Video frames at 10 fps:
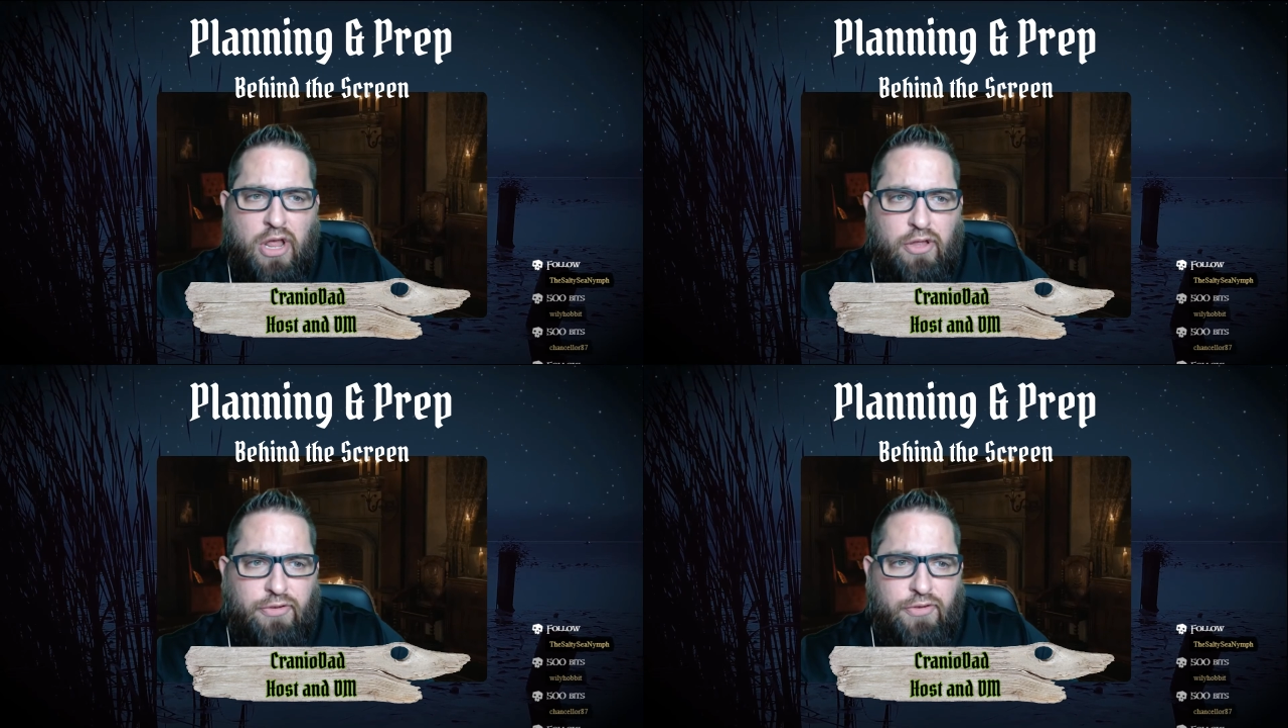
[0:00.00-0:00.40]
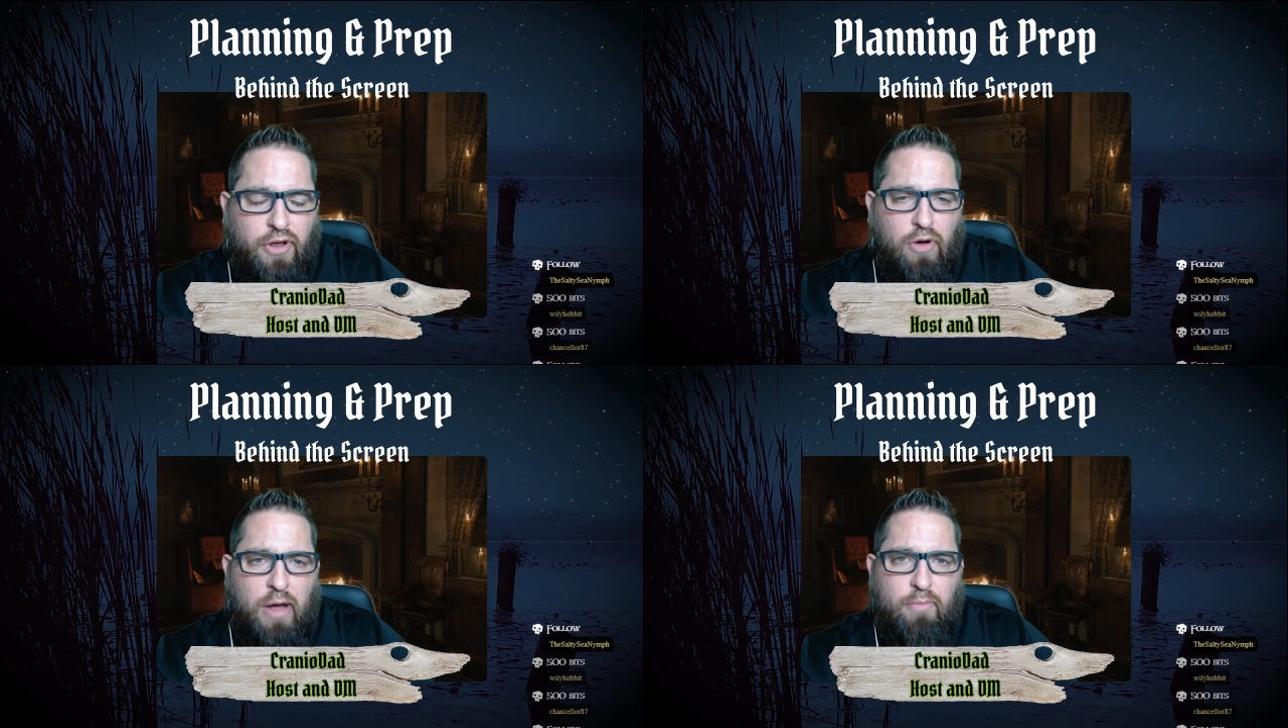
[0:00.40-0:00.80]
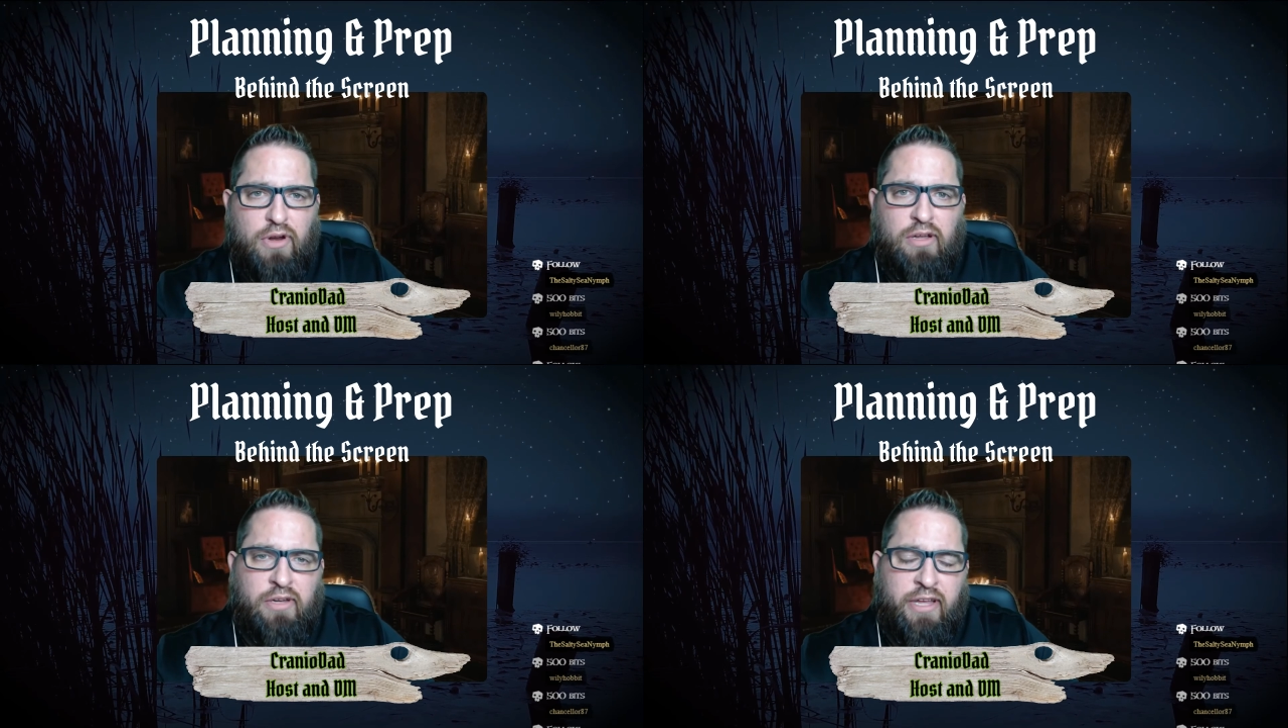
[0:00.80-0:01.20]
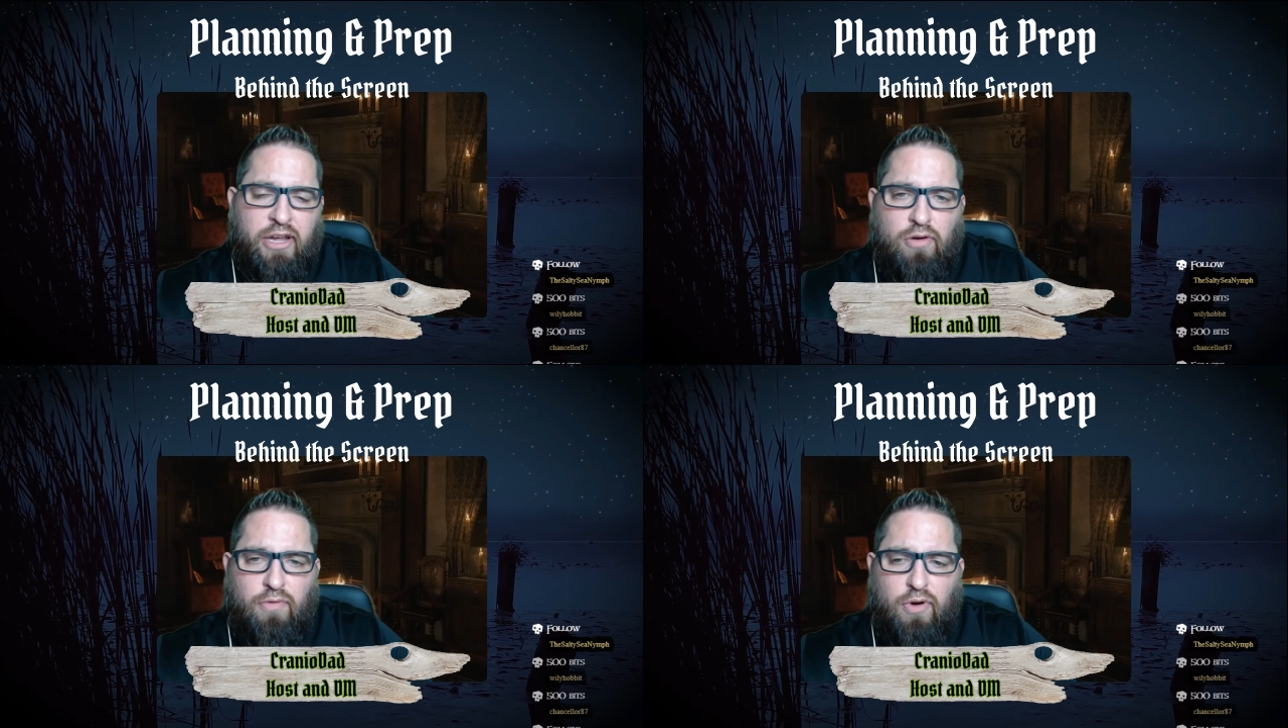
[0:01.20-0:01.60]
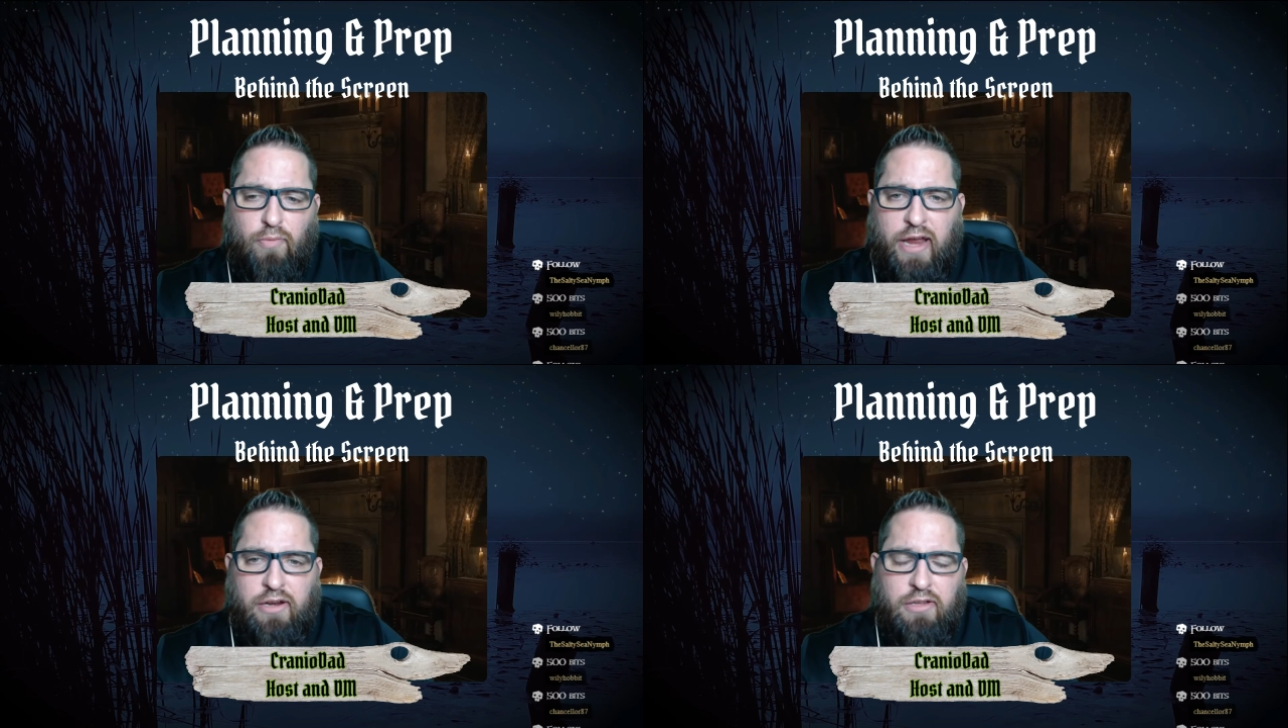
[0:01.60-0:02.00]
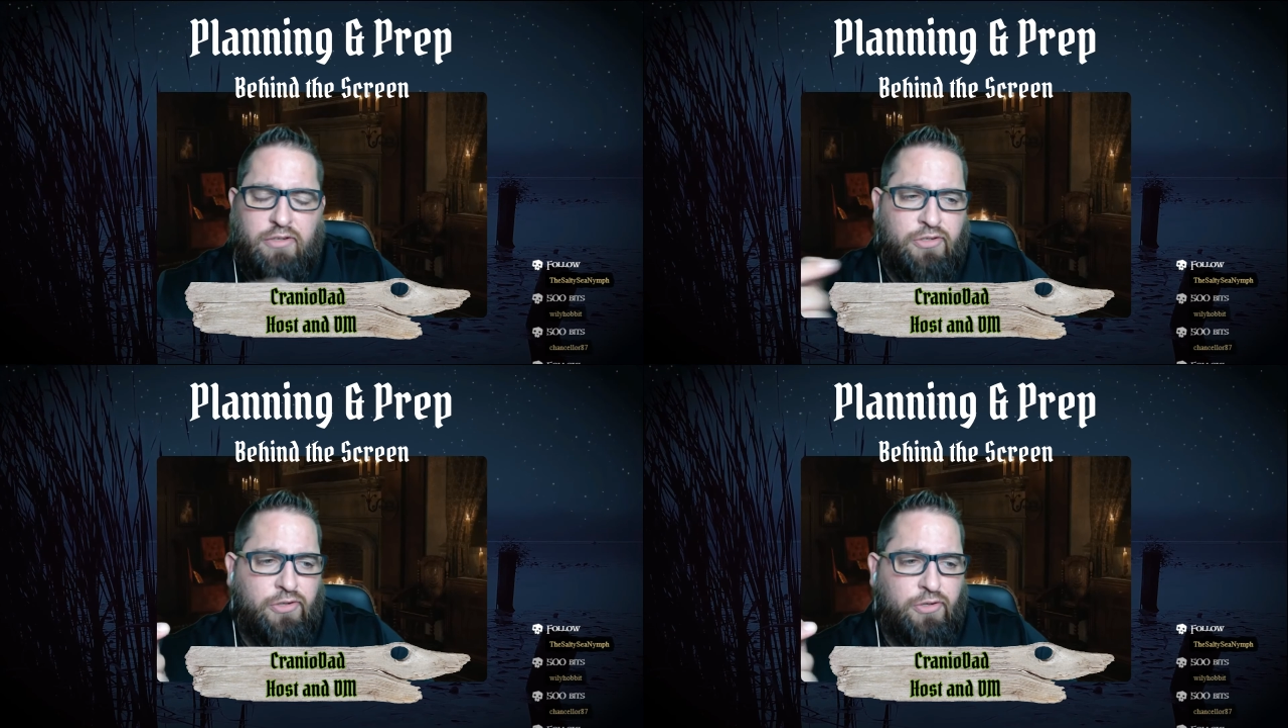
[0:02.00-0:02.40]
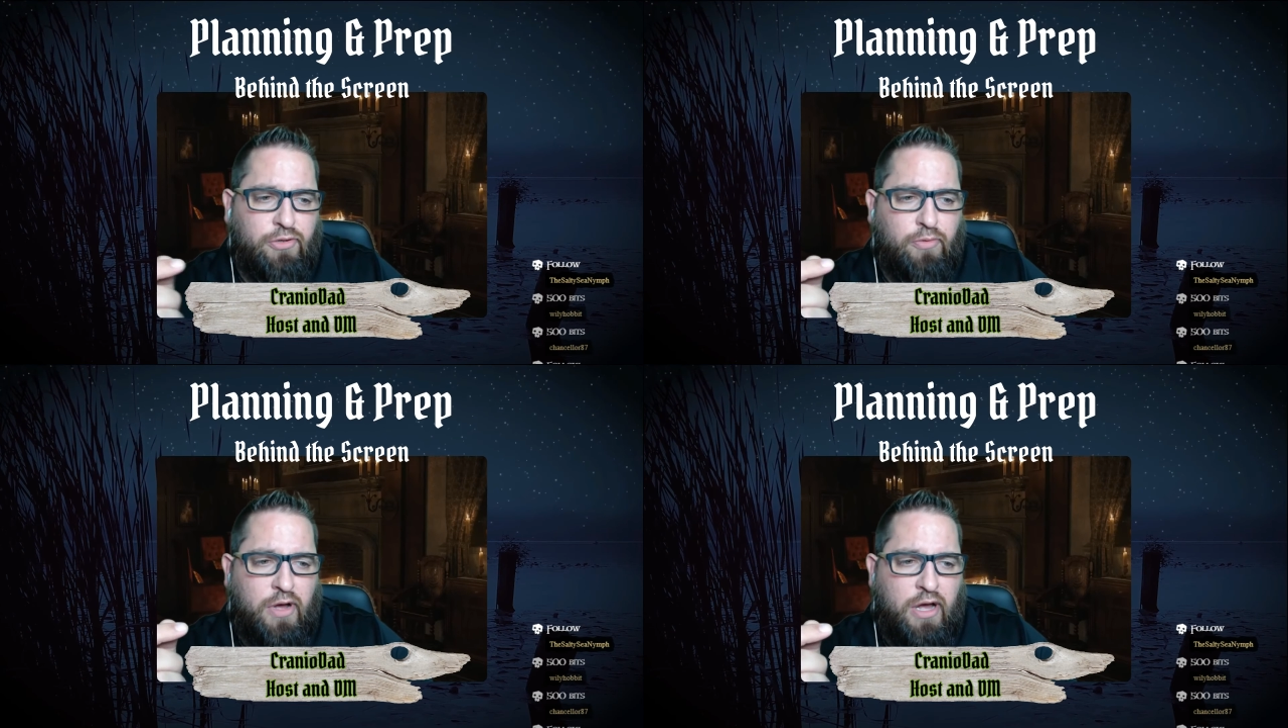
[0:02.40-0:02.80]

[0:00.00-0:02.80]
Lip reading: So I'm going to kick over a raid to